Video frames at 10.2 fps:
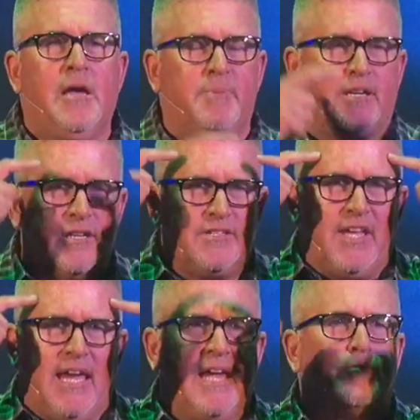because
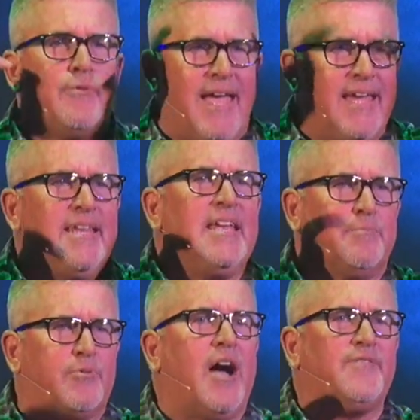they had read in
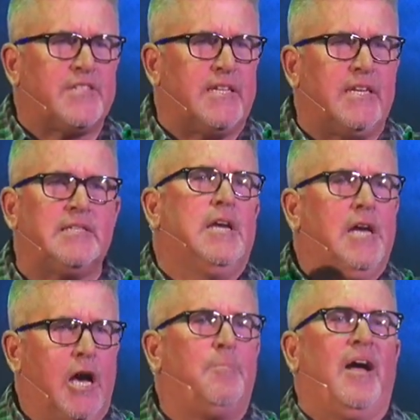prophecies
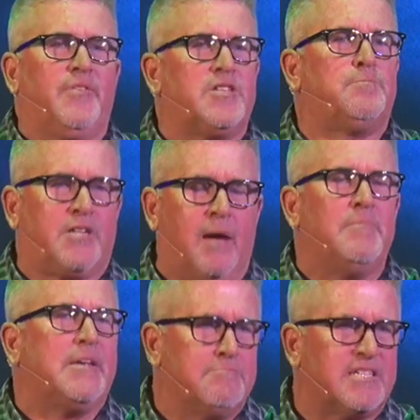about this
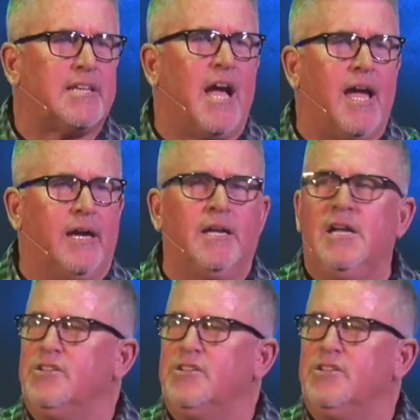coming Messiah.